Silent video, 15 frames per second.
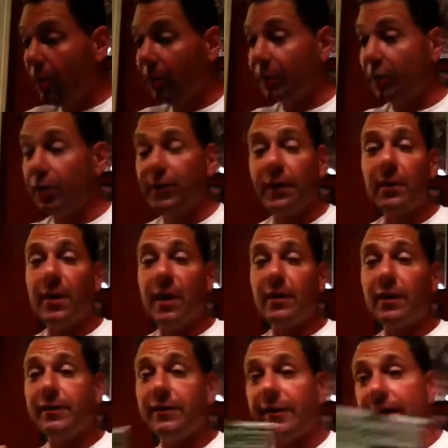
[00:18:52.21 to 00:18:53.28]
But the good thing about
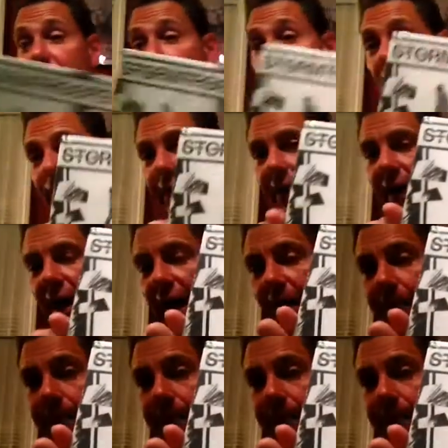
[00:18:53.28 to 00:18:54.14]
this, it came with the uh,